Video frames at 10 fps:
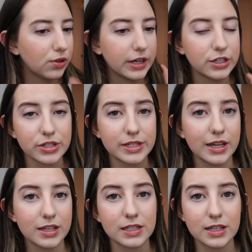Like, just
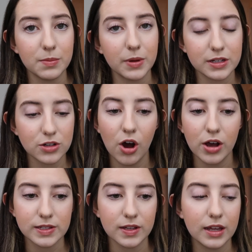take a sip and
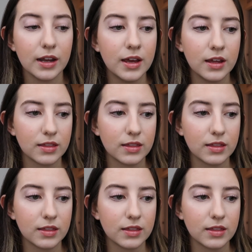toss it.